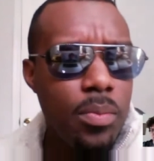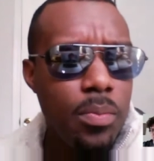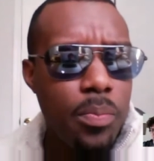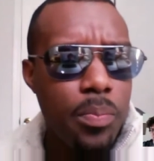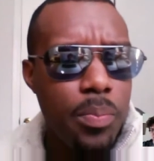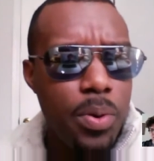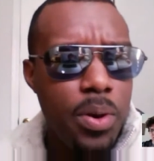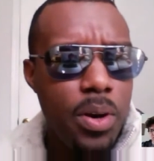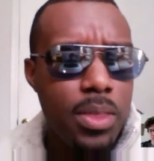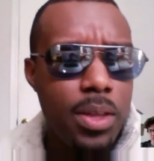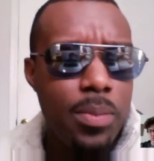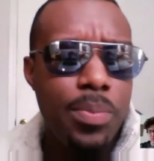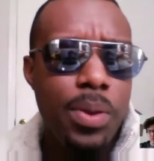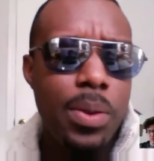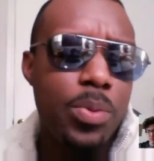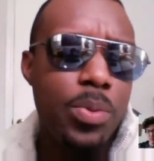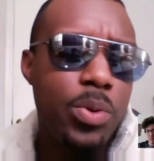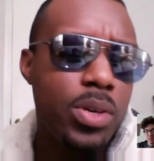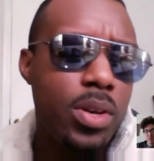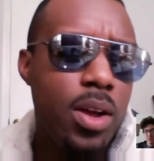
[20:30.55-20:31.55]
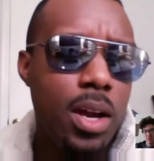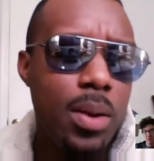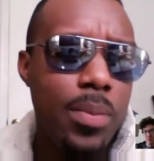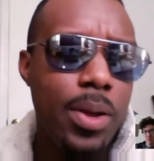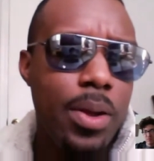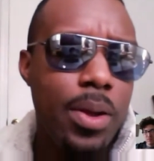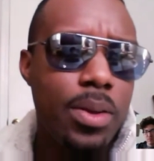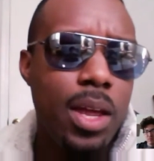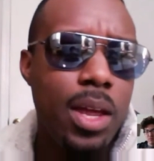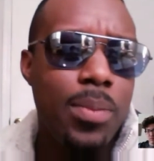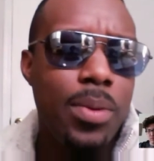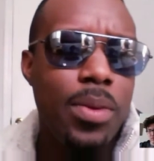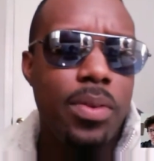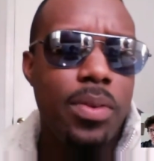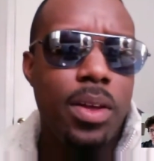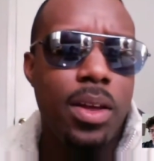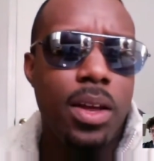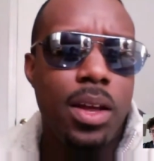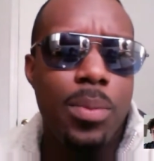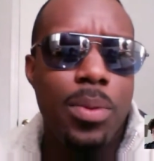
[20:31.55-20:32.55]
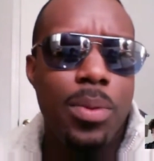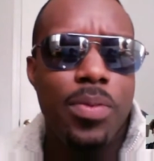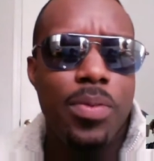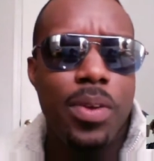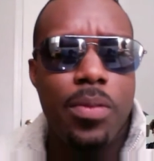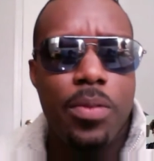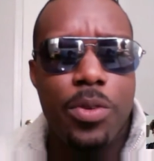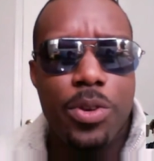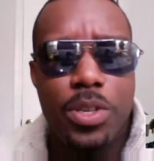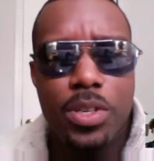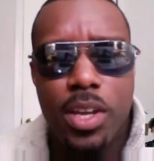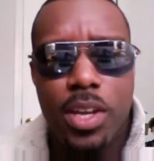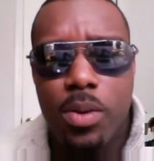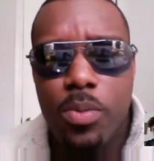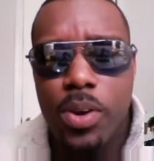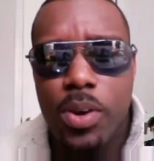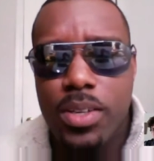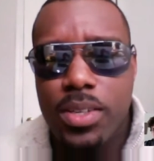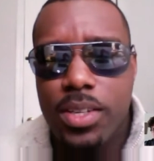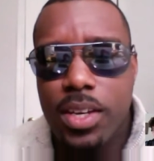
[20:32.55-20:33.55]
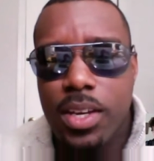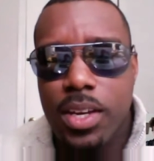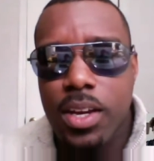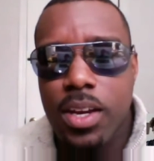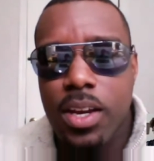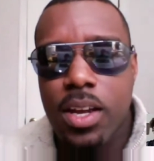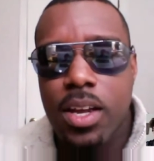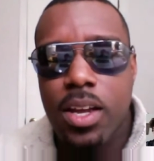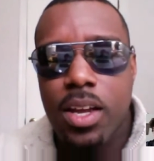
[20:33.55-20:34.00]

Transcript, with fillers: book that people were talking about, MF, uh, MFA versus NYC,